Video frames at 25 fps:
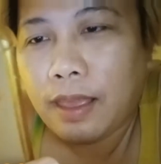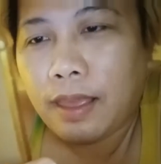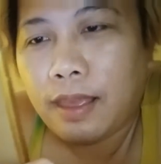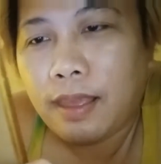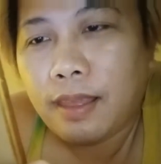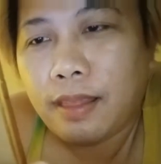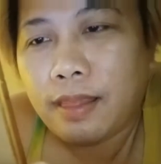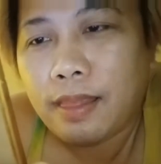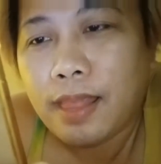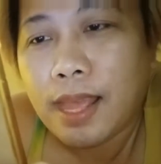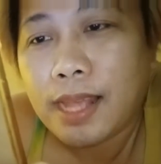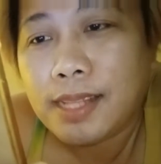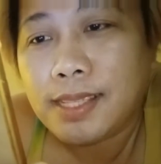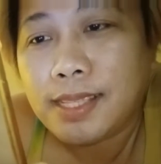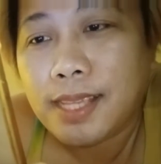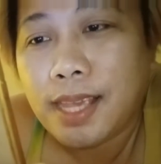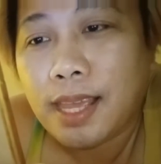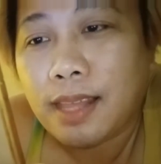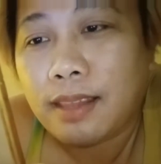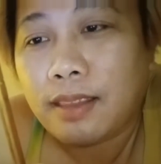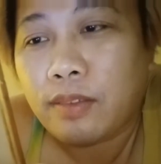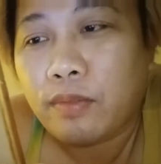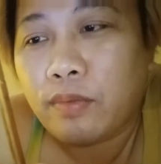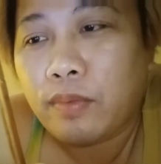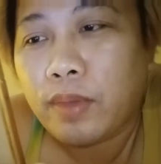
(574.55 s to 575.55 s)
And that's
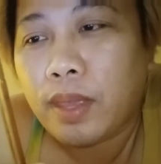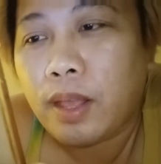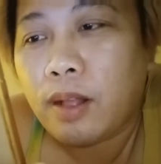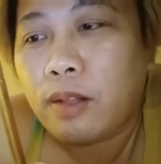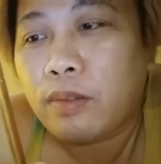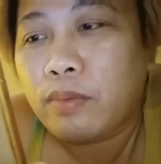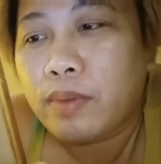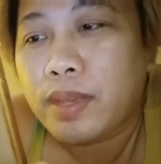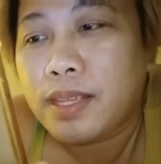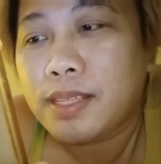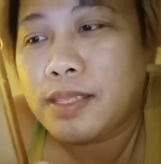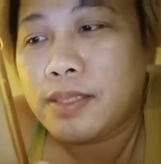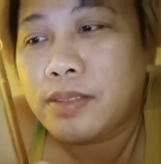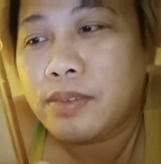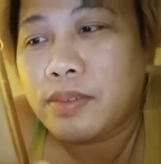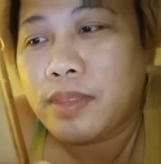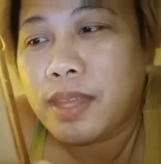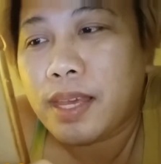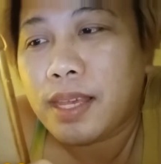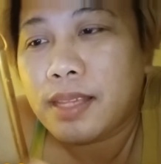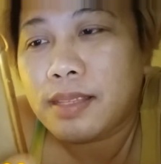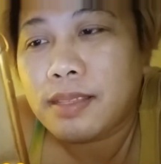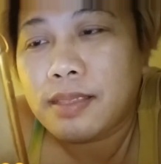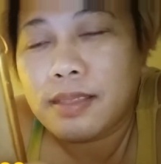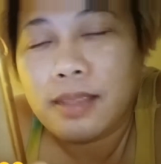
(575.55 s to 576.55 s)
it. We always do
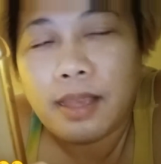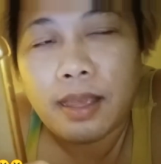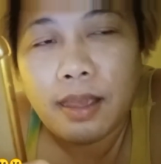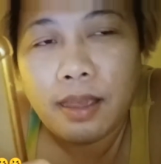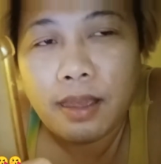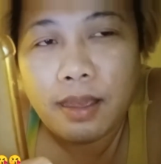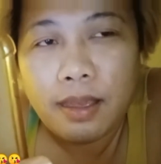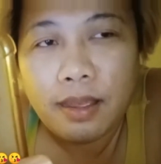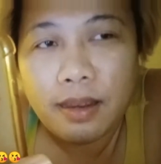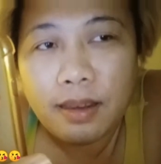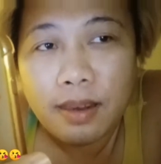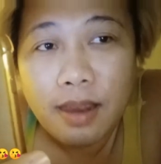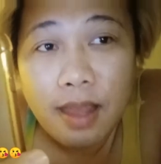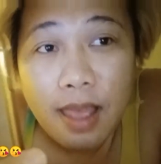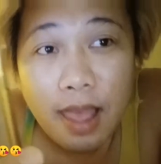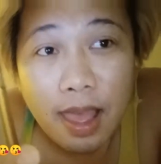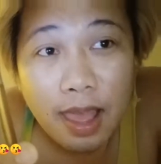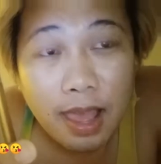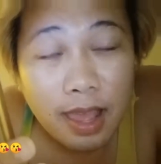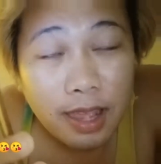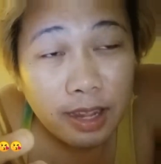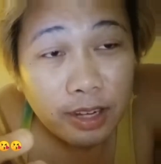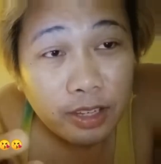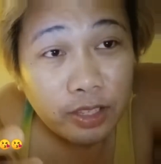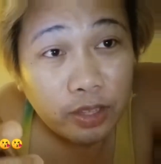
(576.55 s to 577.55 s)
this. And
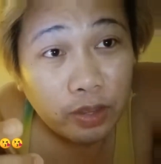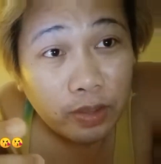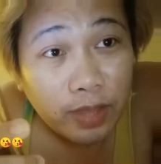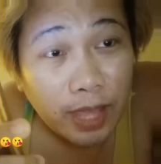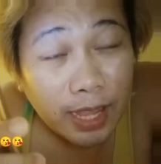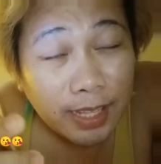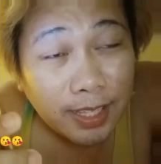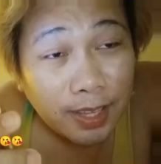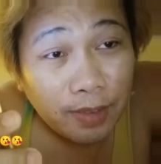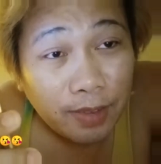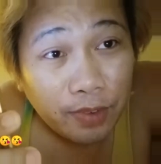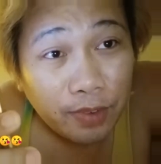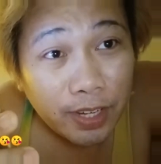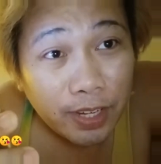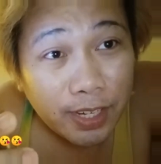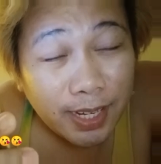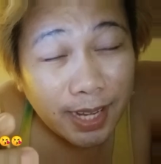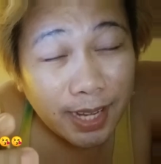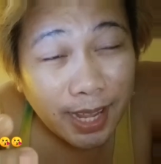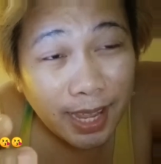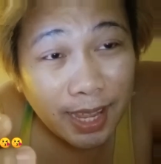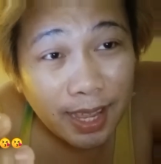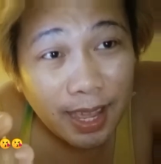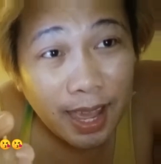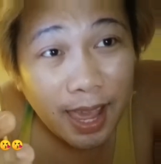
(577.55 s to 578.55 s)
so that's it for
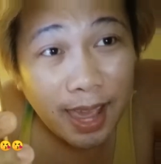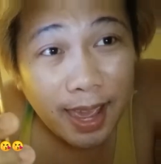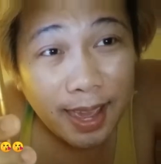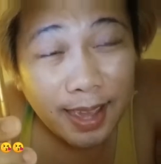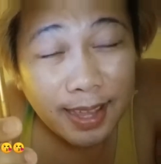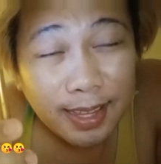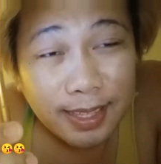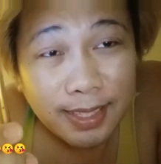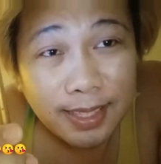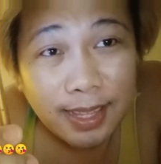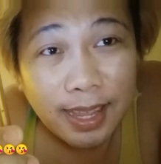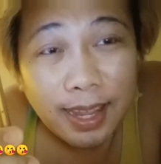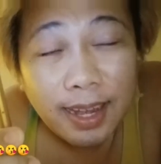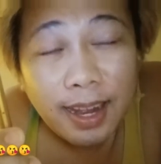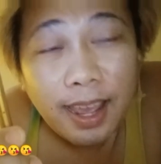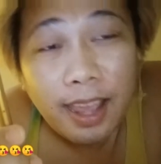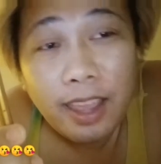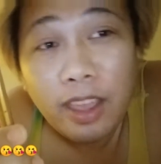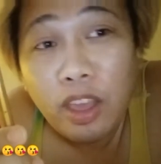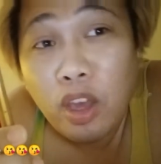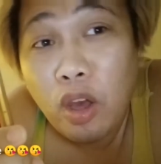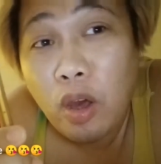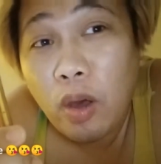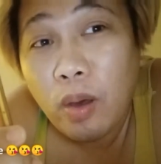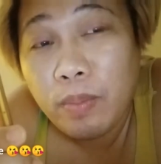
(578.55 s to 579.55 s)
today, guys. And
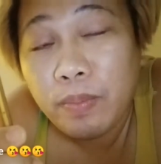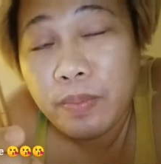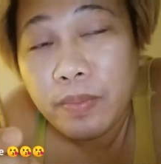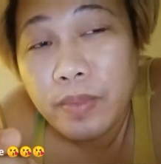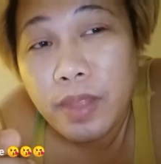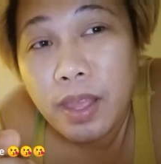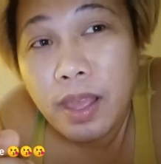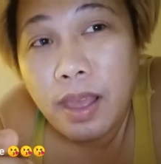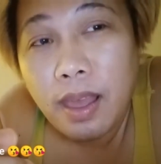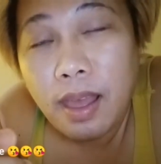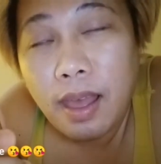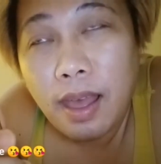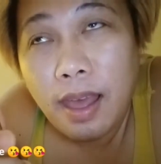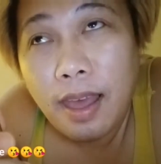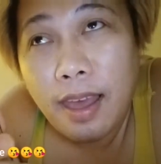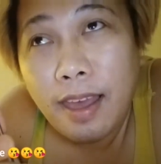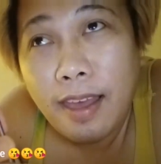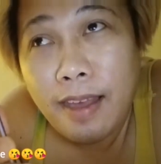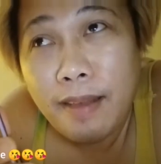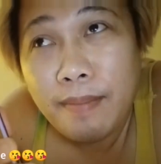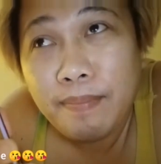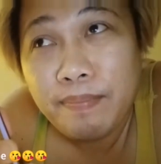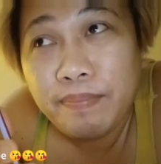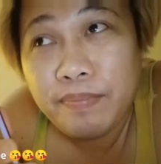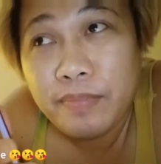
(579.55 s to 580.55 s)
I hope
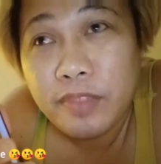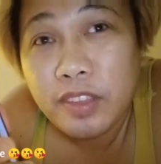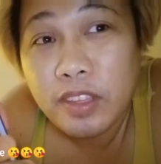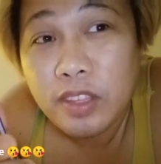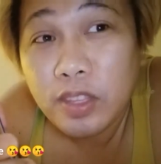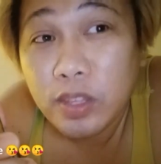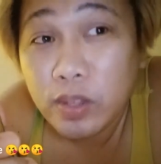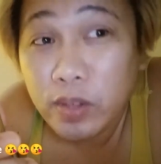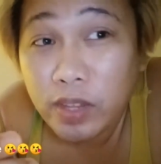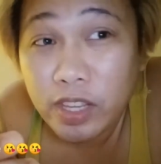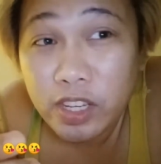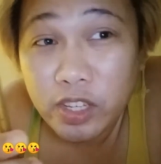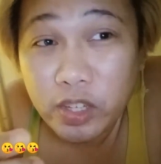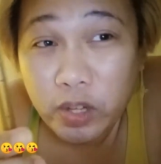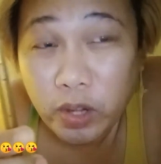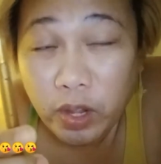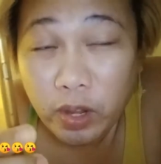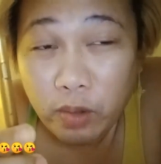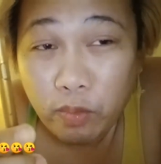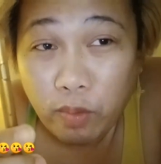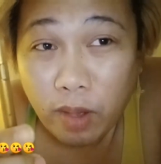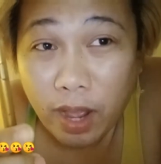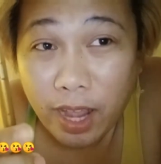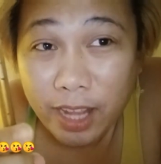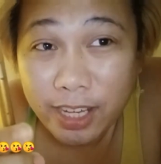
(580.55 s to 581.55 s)
um, you
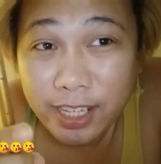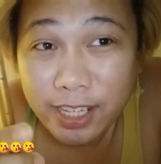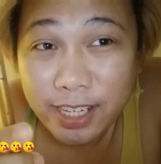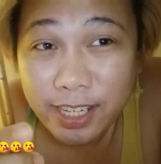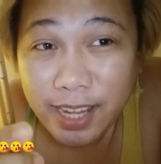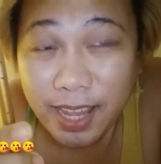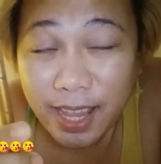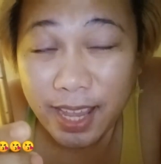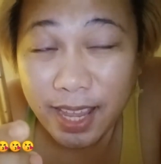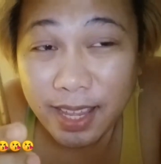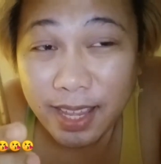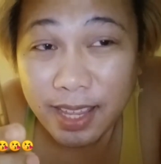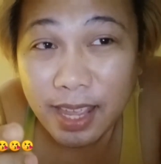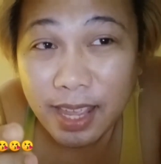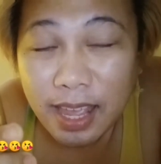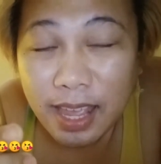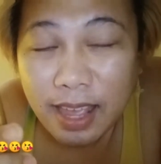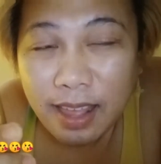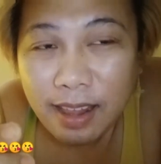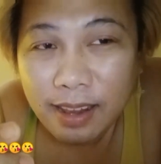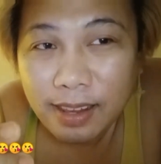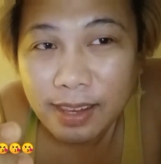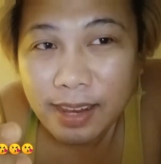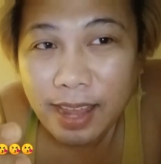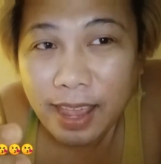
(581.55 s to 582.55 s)
enjoyed watching
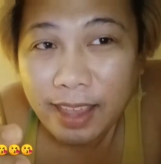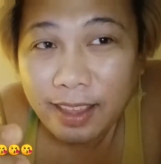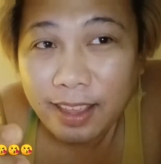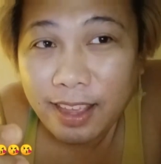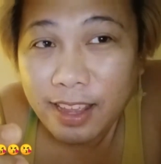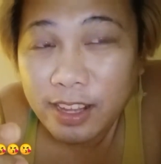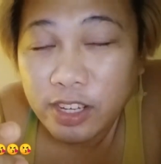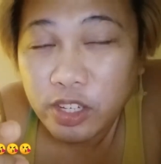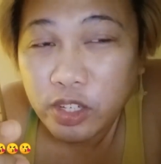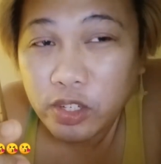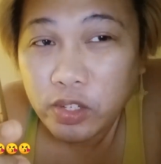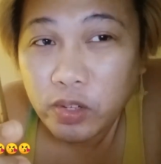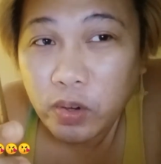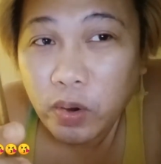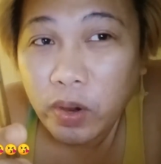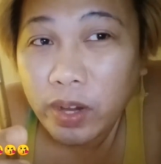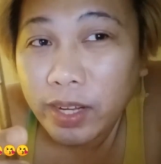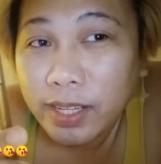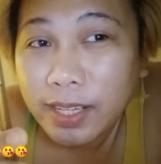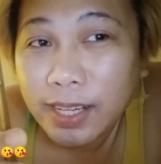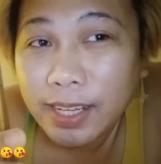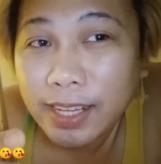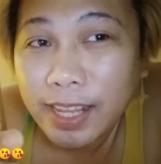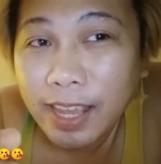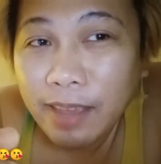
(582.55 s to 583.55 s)
like a short
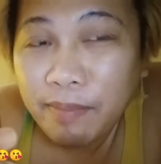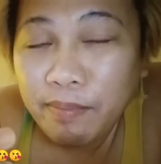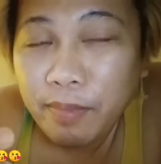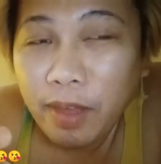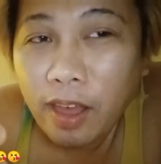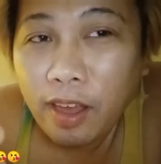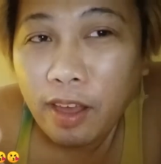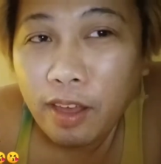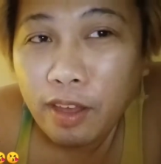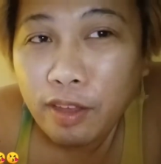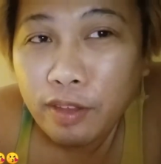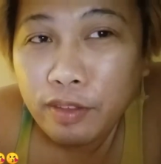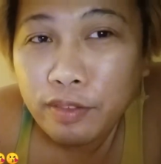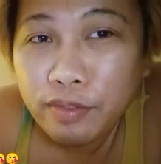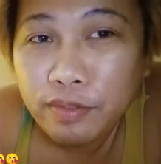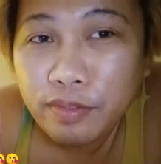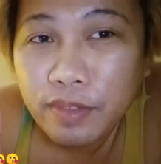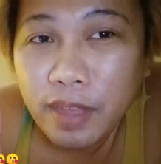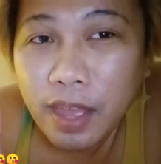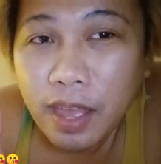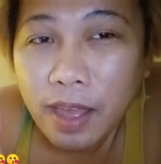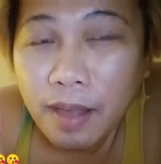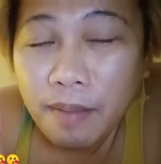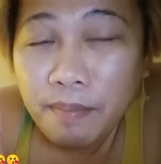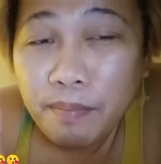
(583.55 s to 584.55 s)
clip of
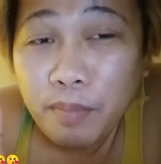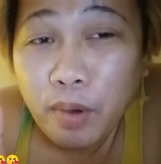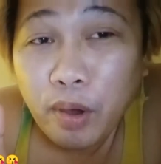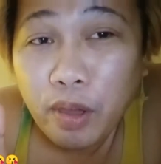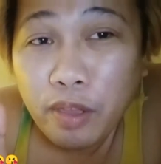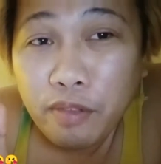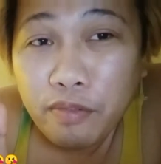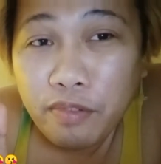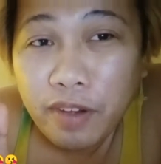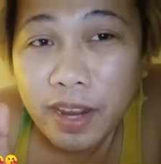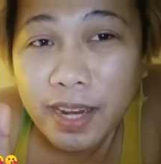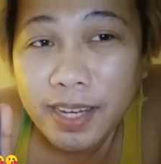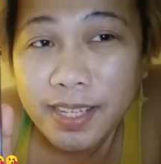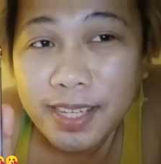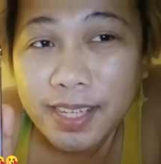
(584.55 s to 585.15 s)
boyfriend